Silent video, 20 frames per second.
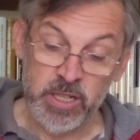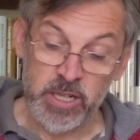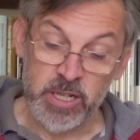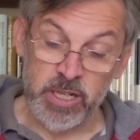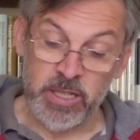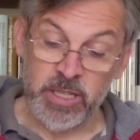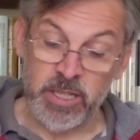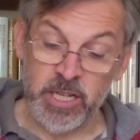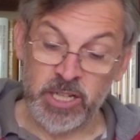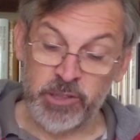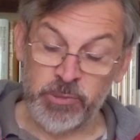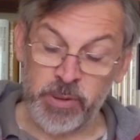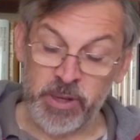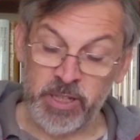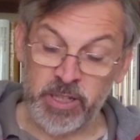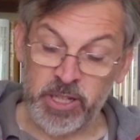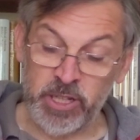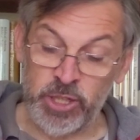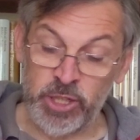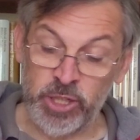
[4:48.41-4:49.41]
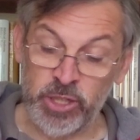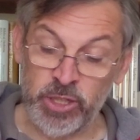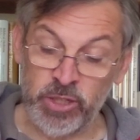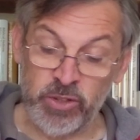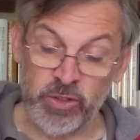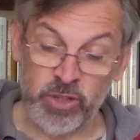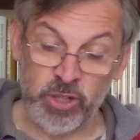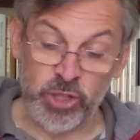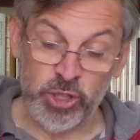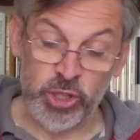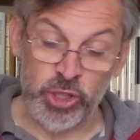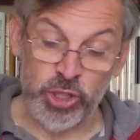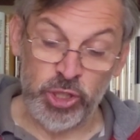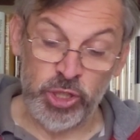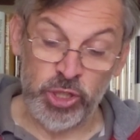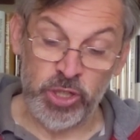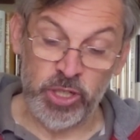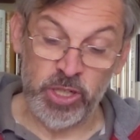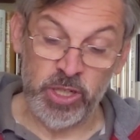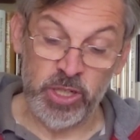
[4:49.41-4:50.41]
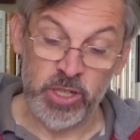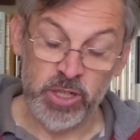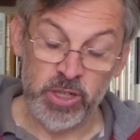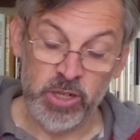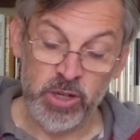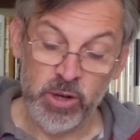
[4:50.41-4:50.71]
in the expectation that such a journey